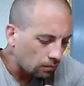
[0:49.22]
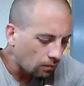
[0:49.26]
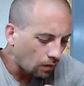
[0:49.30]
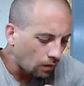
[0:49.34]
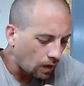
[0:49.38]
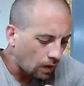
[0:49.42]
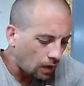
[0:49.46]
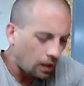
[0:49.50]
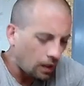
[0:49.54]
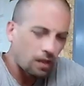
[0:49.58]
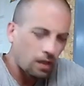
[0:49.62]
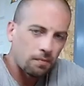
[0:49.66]

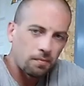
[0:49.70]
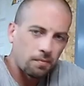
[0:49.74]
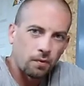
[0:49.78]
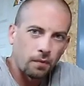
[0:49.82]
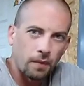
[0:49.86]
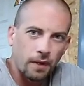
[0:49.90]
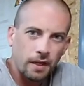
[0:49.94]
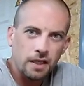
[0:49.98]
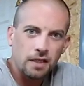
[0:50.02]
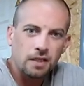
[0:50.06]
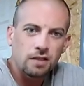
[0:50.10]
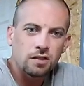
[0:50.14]
and I've been
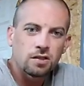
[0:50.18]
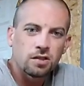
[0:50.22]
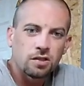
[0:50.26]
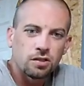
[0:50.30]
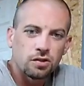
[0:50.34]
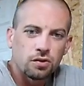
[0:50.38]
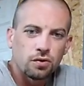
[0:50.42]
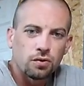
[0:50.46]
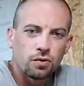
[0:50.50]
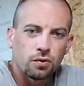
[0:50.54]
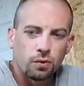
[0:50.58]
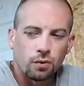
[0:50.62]
waiting to
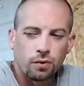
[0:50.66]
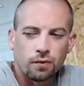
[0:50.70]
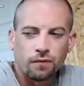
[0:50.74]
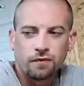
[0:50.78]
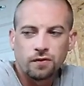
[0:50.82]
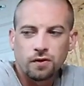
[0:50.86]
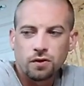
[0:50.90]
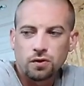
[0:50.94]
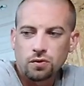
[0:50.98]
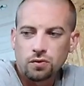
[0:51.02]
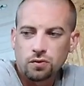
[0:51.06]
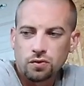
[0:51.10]
do the
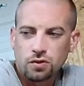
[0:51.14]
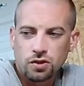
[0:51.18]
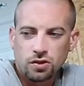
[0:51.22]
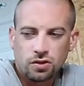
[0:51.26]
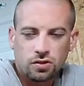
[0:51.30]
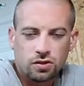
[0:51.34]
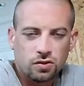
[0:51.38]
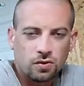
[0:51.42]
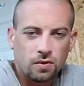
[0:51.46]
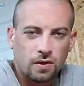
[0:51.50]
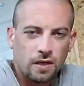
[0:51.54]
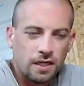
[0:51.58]
review
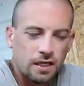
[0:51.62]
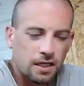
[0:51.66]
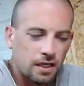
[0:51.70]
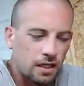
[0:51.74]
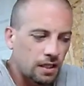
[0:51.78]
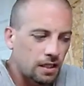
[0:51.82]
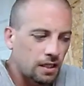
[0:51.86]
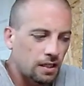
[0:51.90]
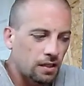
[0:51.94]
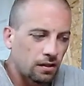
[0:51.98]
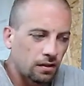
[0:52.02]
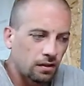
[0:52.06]
just so I could
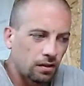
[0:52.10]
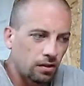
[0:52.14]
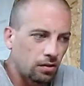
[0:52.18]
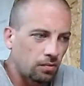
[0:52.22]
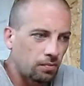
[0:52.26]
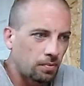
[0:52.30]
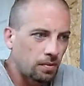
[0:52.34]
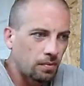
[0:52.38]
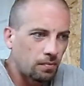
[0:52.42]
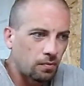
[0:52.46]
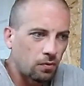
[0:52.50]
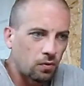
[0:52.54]
get a little
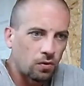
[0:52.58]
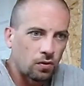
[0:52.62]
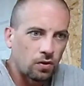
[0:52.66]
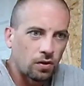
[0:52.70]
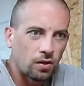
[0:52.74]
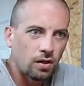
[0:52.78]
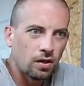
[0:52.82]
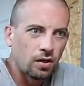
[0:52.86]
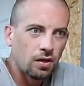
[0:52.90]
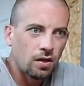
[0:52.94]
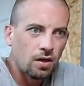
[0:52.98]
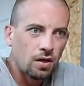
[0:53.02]
bit
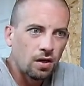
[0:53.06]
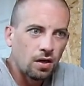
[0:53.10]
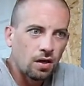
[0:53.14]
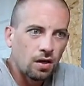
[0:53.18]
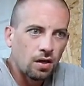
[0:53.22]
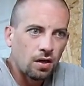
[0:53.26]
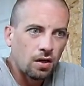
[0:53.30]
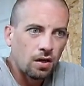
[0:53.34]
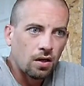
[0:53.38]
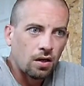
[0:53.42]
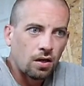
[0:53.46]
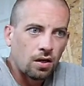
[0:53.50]
more
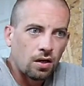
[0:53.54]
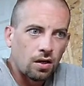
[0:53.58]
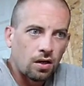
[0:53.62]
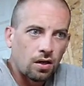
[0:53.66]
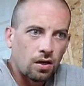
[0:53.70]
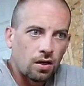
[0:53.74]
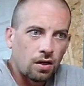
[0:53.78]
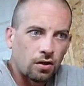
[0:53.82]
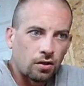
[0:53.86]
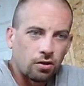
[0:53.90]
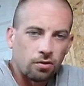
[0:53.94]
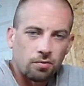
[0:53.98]

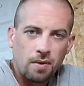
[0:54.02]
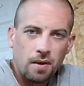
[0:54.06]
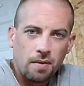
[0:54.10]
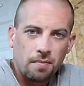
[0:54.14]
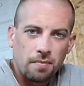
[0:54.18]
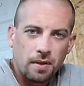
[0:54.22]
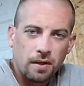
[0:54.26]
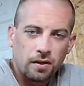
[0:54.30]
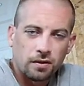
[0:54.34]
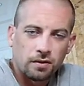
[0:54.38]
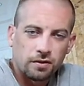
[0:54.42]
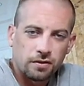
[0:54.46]
under my
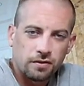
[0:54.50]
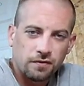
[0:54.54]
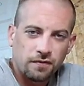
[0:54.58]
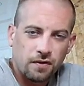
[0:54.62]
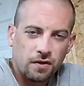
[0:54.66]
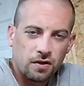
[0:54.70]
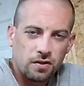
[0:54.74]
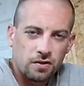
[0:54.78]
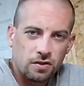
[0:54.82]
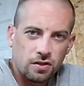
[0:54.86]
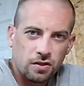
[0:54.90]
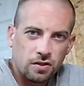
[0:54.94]
belt as
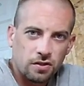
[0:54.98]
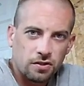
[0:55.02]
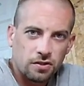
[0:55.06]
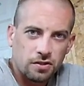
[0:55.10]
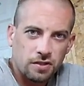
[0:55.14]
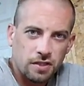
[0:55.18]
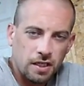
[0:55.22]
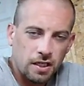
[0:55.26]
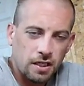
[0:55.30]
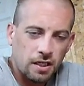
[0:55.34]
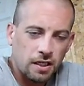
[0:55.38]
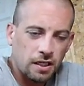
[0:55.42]
far as
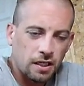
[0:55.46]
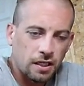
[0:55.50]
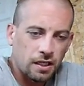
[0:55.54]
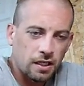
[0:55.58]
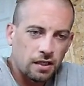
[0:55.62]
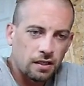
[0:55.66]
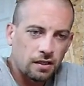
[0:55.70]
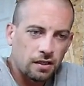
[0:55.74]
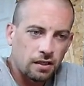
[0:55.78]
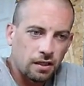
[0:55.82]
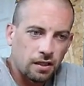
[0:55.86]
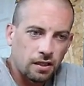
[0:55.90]
understanding
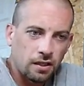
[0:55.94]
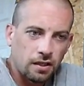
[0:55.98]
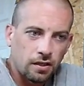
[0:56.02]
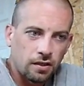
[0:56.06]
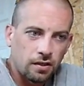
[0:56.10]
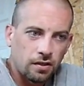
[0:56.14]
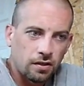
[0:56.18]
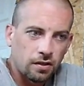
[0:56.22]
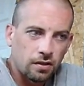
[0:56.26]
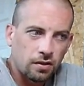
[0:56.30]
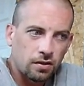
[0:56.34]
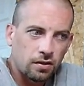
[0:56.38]
it
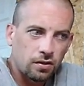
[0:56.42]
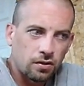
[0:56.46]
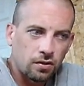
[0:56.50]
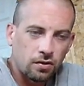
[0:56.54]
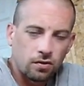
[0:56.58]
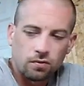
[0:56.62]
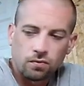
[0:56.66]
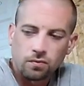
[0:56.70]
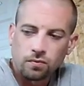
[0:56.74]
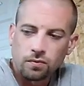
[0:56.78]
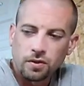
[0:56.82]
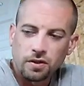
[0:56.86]
and
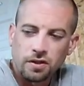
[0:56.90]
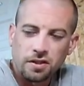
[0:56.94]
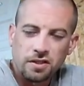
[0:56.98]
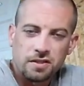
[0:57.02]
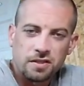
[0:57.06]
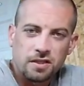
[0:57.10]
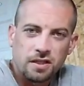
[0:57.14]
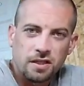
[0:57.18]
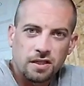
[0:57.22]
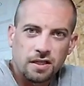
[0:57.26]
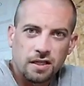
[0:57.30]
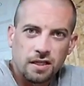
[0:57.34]
really
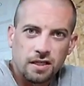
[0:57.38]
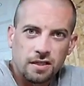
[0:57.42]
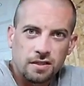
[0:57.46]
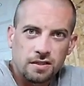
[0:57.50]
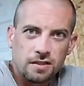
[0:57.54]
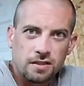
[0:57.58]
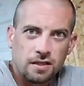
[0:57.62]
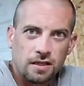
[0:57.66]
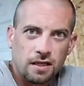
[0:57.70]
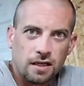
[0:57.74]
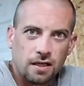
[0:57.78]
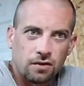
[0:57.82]
see the ins
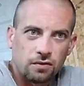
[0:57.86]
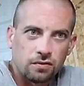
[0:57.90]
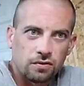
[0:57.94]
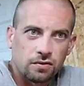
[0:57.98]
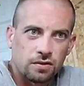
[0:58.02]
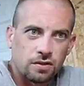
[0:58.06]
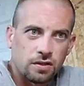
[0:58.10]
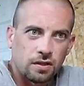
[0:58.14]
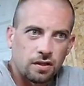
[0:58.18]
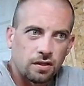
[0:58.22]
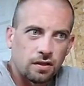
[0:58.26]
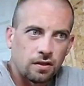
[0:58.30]
and outs
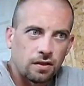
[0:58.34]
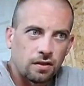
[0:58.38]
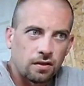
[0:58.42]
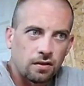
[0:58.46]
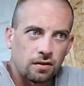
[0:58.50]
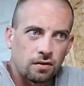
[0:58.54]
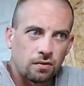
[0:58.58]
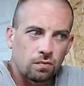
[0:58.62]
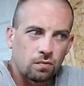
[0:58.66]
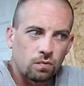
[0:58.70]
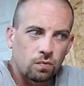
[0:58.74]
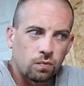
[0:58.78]
and
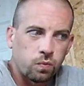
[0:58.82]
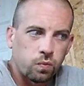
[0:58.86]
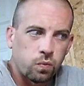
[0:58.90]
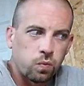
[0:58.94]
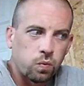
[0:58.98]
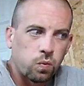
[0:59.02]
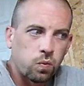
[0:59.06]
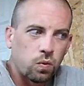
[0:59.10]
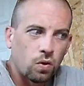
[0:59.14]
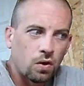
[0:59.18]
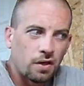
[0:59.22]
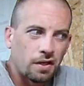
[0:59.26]

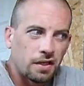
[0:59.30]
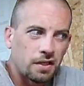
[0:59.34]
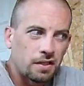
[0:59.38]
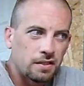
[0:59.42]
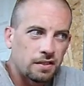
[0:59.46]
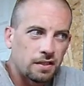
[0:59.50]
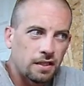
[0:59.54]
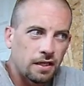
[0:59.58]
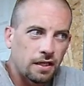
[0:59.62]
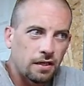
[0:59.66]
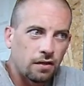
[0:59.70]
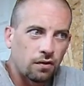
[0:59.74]
what it
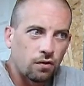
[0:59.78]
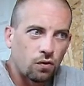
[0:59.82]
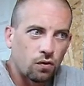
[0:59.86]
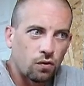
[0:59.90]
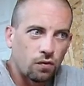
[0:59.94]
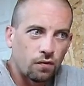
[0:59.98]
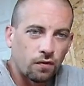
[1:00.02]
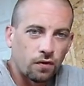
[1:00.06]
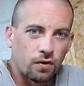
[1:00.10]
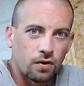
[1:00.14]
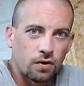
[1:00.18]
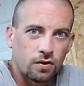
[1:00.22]
did
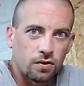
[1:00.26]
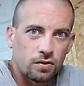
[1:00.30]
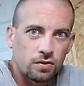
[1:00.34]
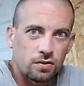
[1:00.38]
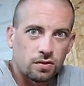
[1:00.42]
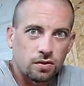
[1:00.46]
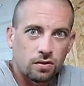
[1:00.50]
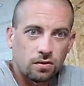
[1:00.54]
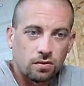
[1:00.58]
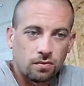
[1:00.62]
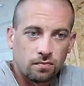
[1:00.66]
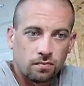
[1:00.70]
over
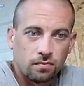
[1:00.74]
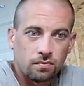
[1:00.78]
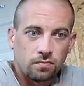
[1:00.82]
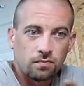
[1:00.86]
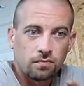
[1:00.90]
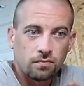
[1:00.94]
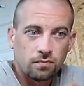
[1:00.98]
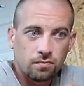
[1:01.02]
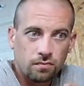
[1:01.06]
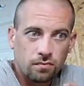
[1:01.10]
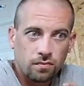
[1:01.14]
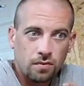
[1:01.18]
some
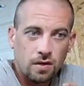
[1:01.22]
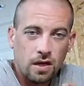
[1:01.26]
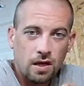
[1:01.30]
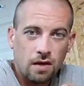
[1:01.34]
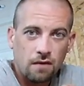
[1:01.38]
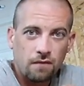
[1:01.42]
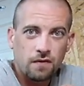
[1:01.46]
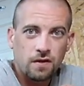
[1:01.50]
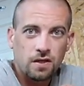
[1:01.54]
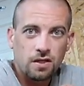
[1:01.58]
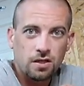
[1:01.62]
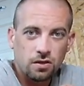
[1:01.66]

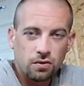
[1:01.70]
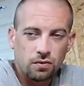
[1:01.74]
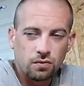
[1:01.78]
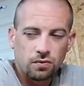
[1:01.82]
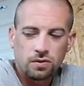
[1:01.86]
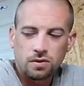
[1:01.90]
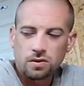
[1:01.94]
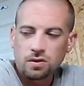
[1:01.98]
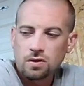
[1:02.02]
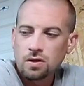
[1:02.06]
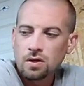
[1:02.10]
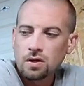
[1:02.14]
heavy use.
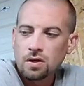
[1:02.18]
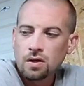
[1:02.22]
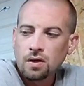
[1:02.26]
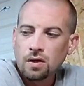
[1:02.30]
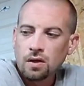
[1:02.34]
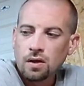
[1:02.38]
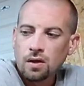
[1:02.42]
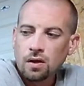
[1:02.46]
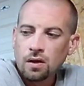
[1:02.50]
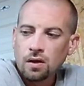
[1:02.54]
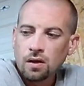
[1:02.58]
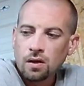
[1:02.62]

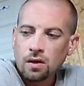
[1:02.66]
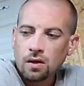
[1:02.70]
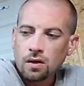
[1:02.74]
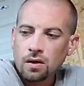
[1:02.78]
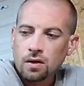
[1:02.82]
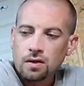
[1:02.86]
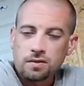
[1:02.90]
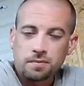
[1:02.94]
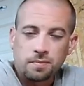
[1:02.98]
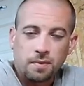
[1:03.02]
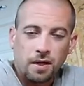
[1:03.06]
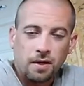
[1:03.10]

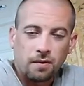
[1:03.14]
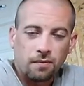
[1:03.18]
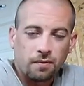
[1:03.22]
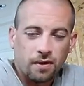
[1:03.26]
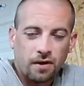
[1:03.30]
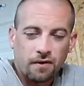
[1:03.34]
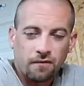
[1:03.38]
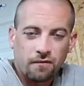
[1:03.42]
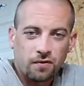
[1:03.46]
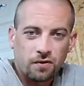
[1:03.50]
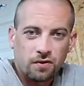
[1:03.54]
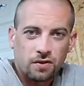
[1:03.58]
Because man, when
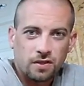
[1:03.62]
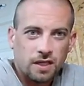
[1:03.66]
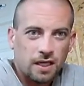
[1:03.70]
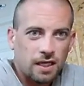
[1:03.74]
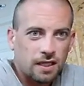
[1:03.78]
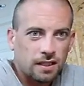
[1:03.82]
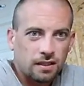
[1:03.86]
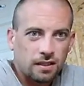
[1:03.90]
I first got